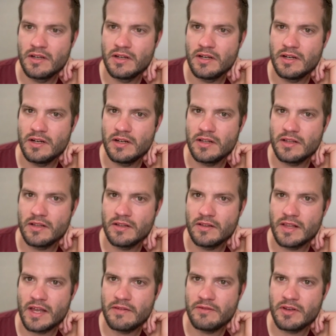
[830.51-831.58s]
Uh, a
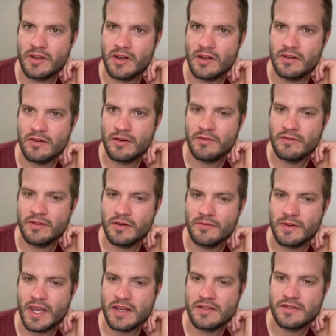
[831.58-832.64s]
lot of no
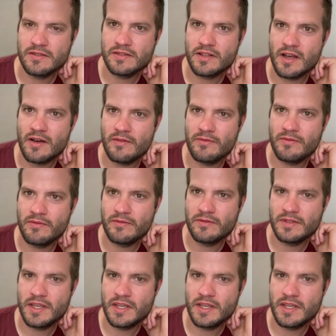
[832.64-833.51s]
notification stuff,